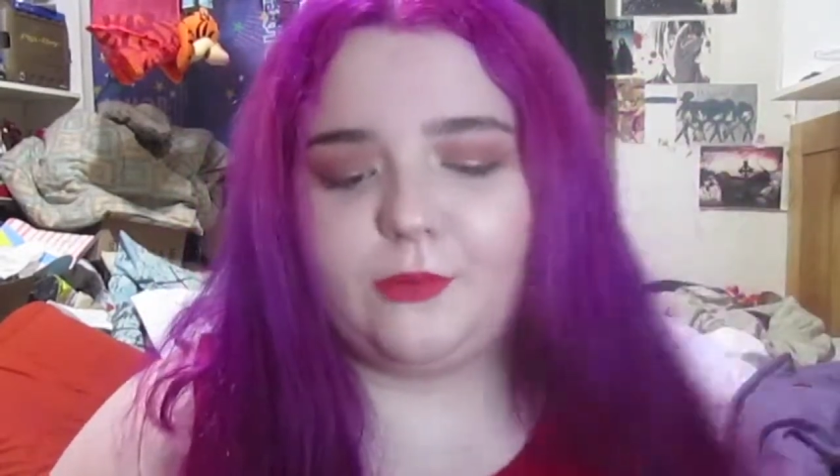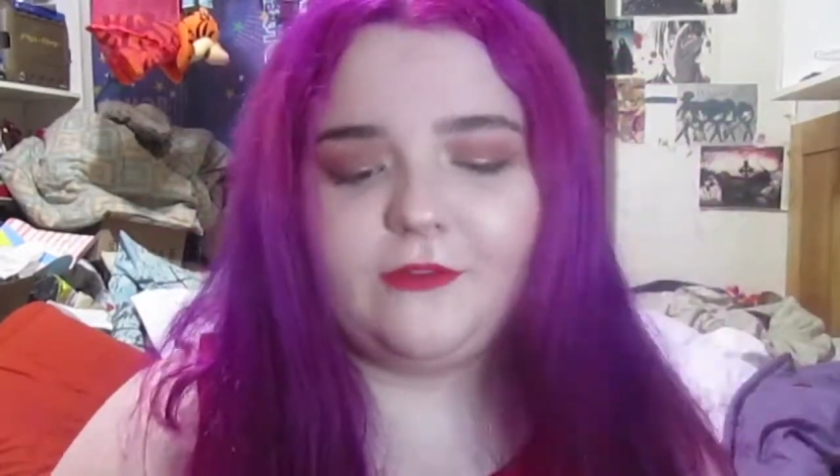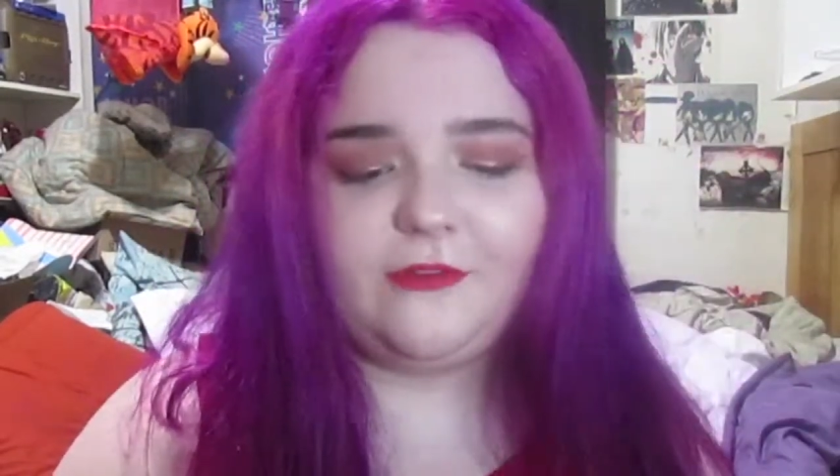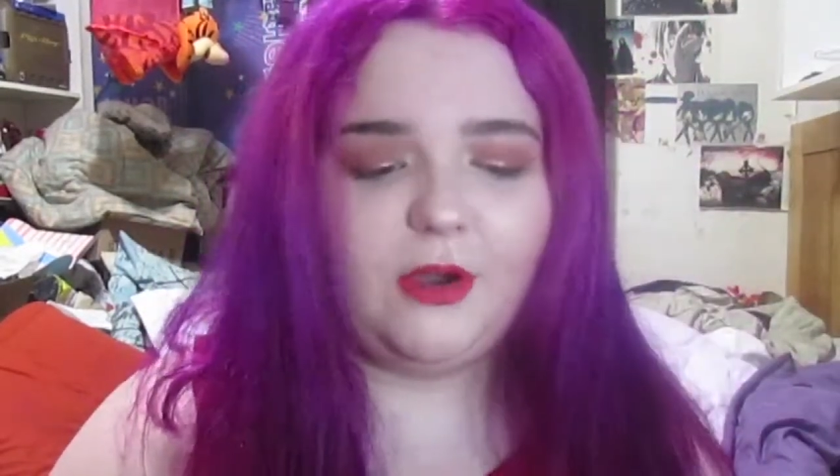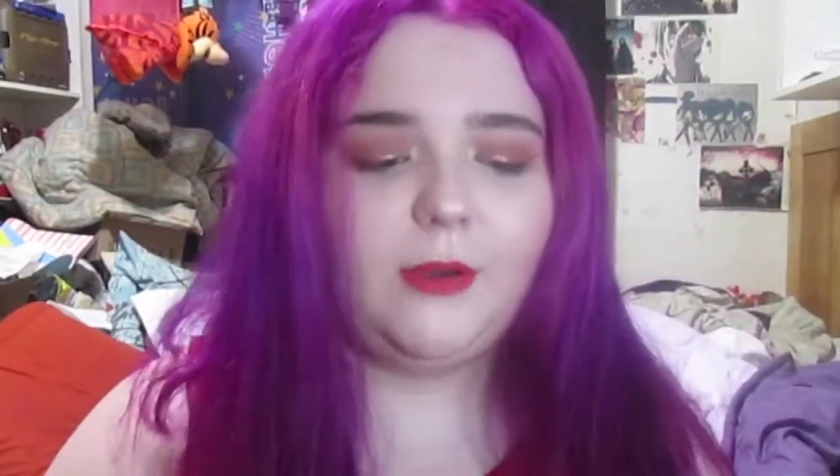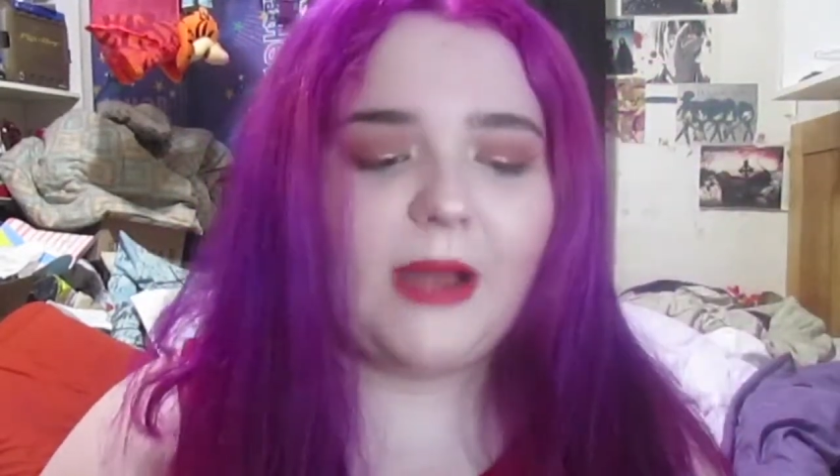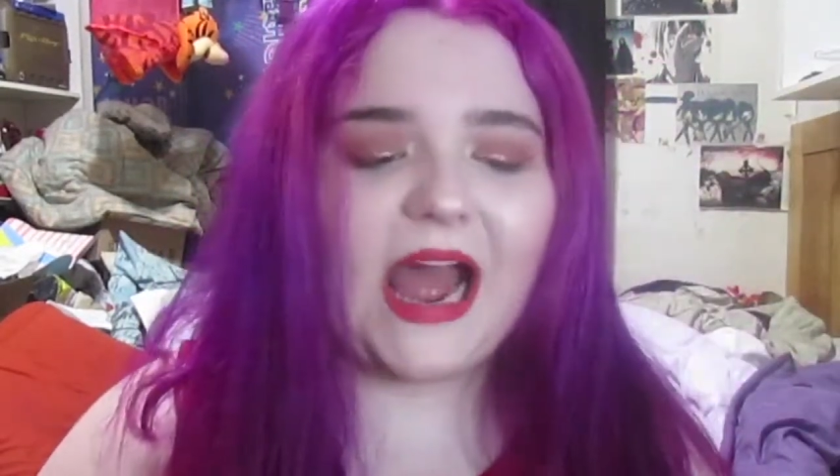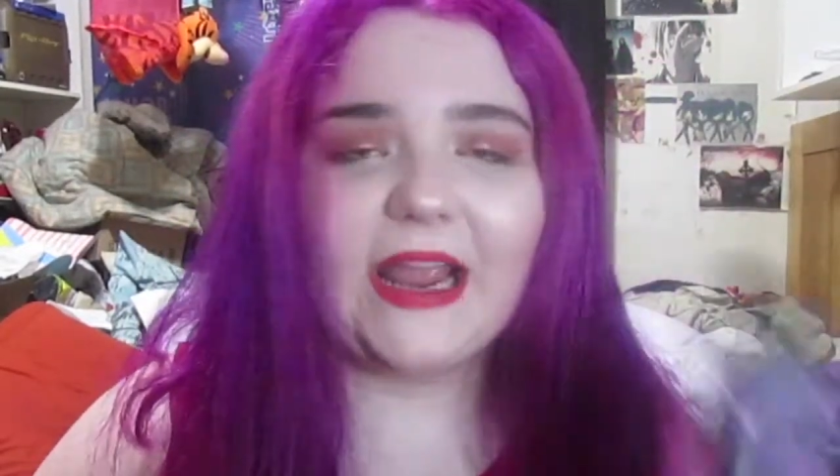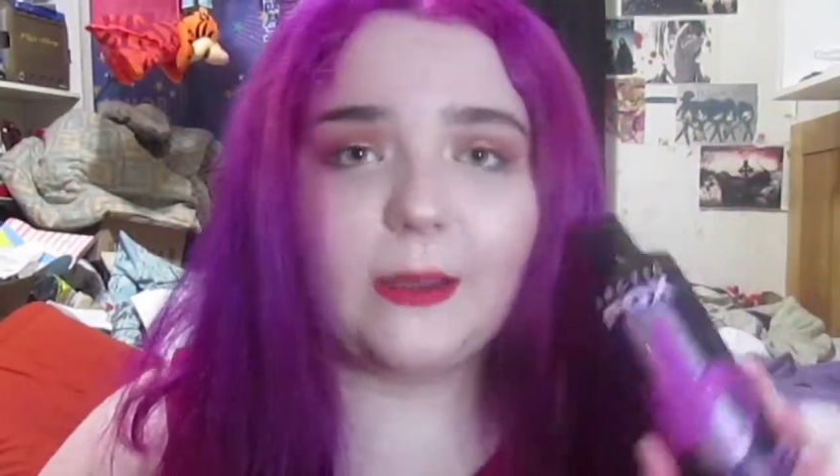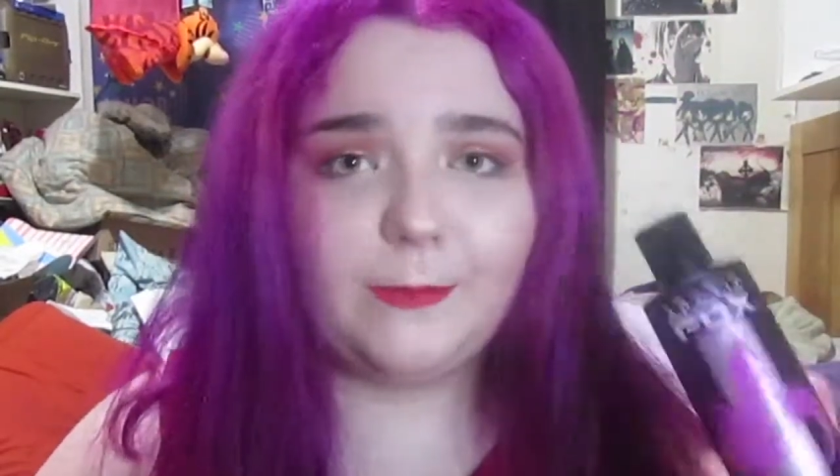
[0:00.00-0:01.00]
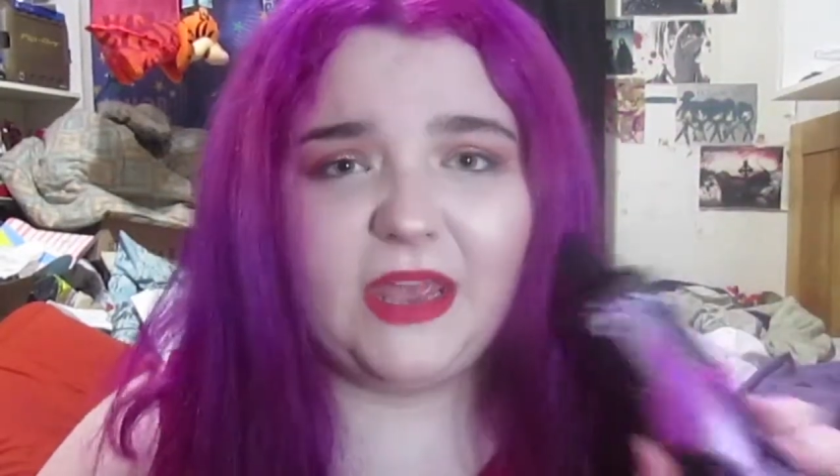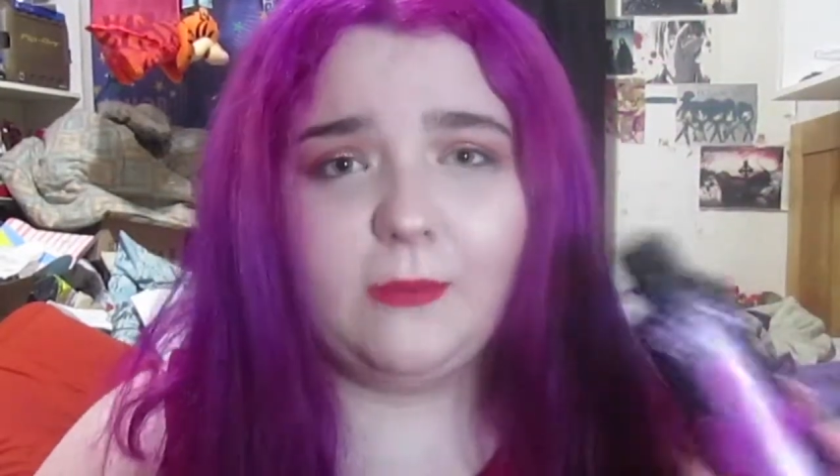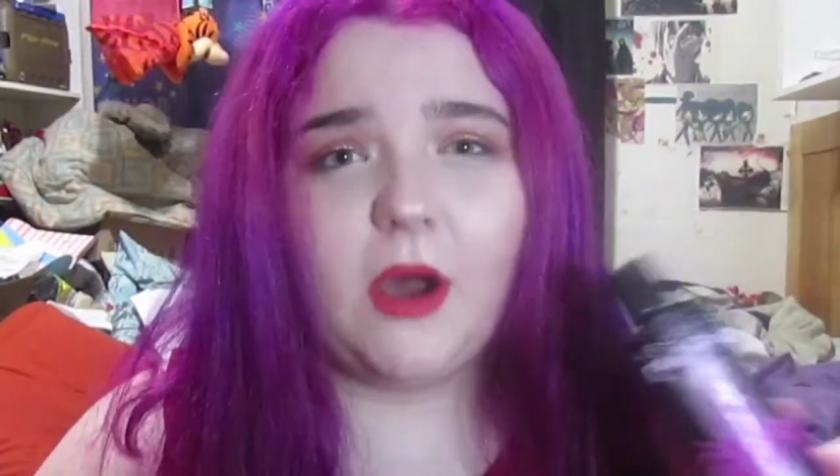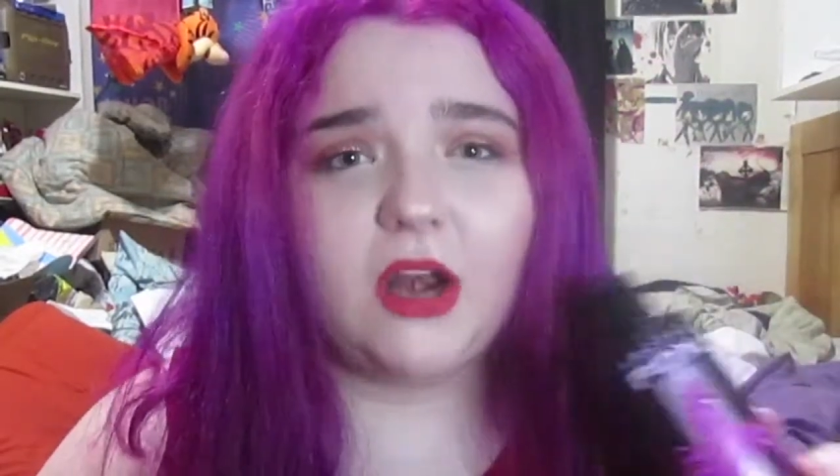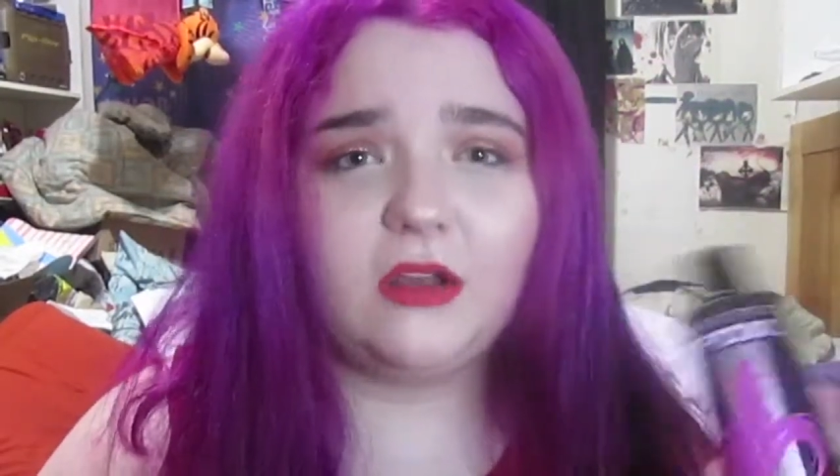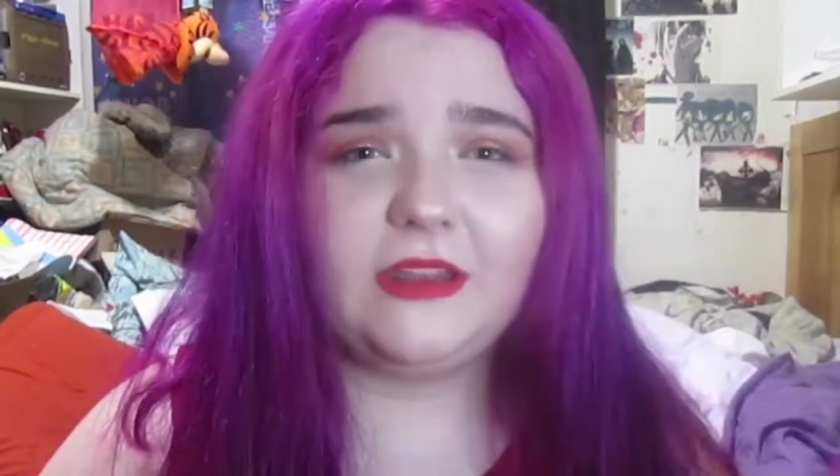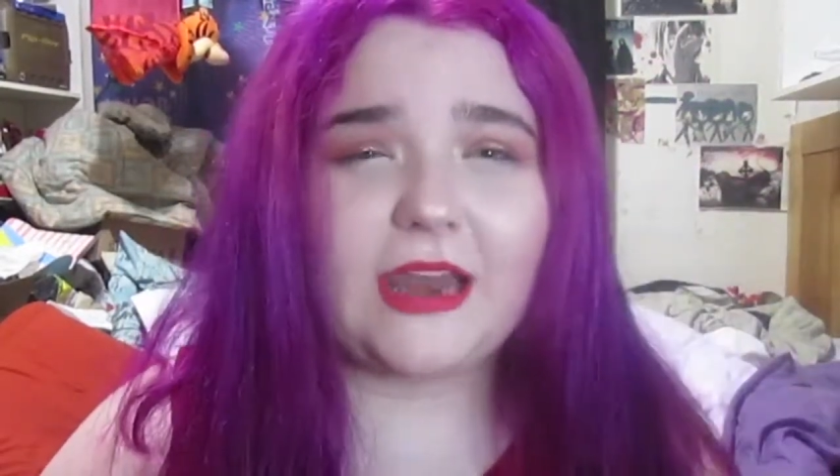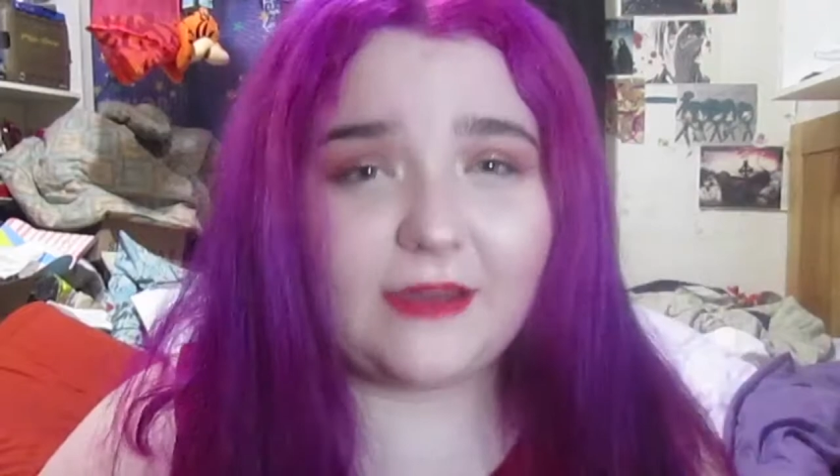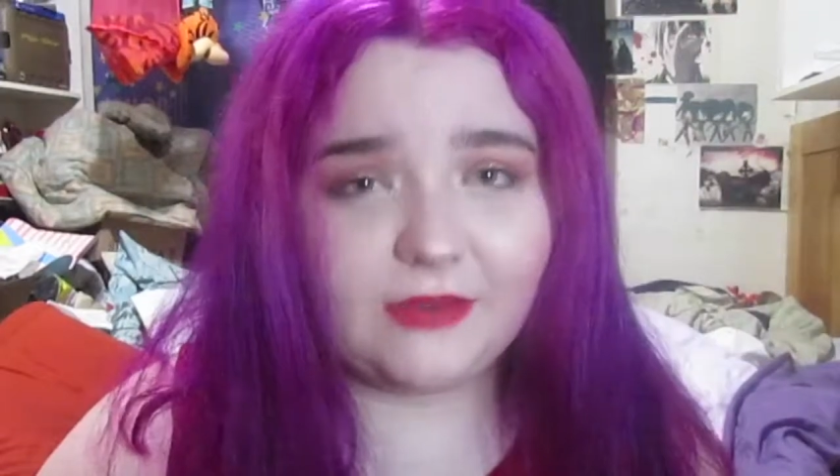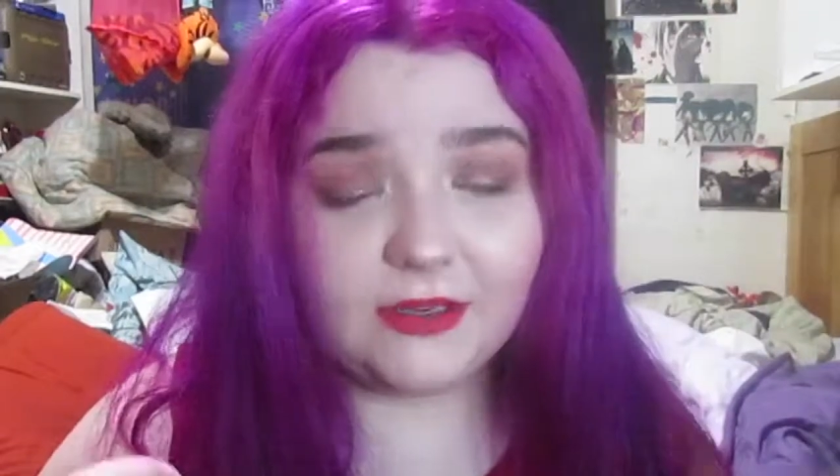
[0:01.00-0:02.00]
prefer buying a big bottle than
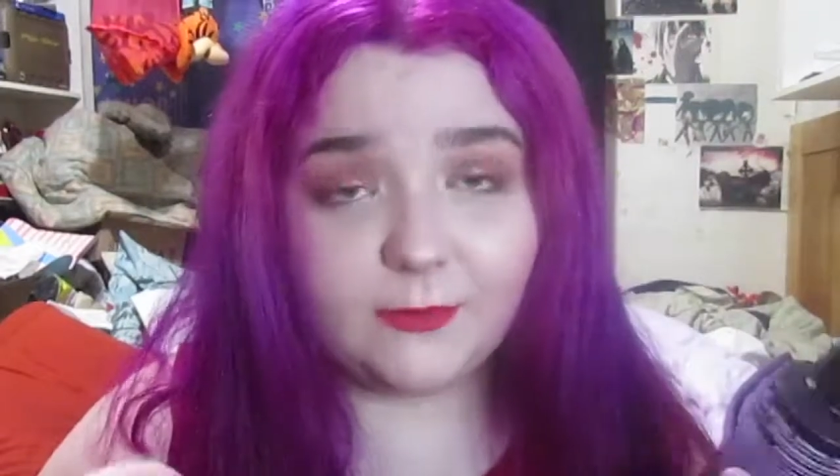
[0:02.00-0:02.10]
having